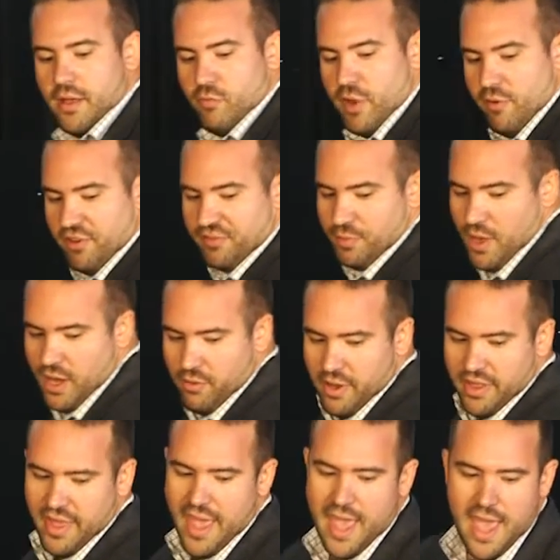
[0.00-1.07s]
We responded
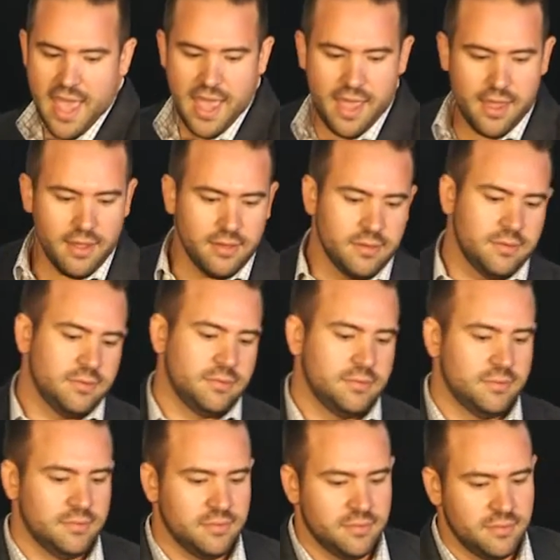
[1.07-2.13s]
with, hey,
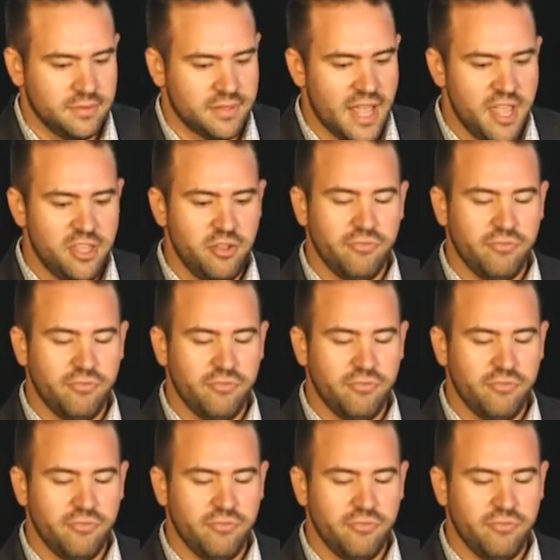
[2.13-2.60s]
thank